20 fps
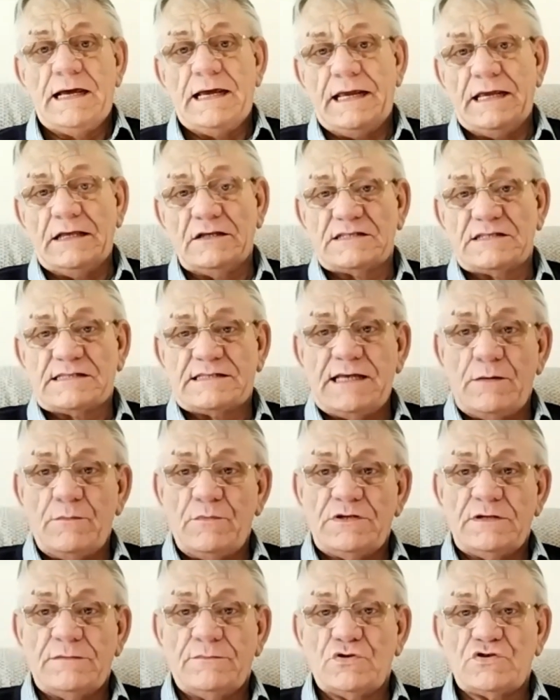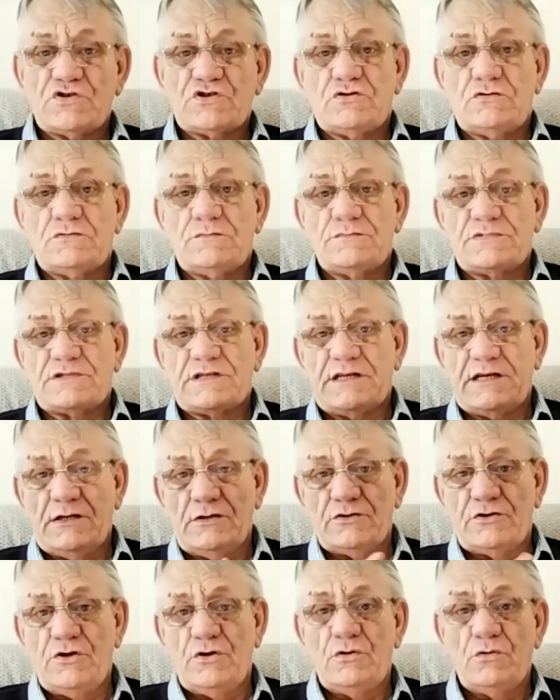He'll sit with the Muslims and
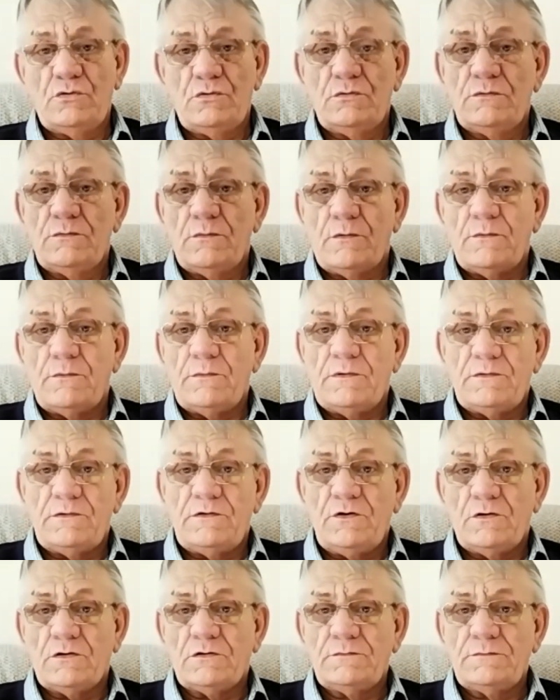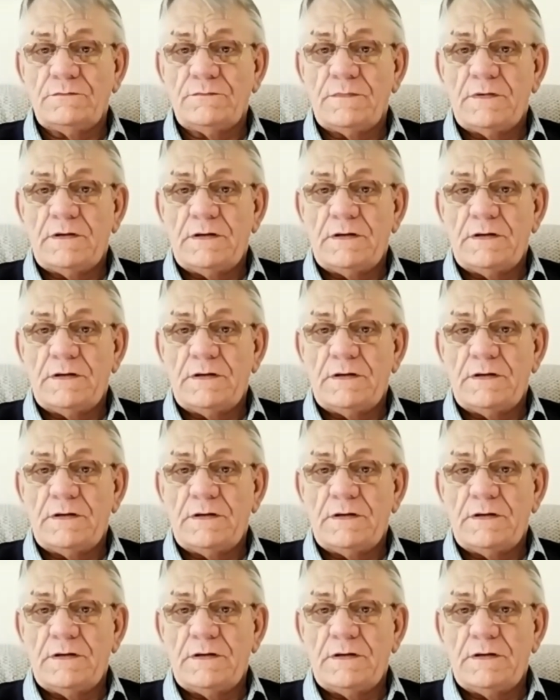he'll do, you know,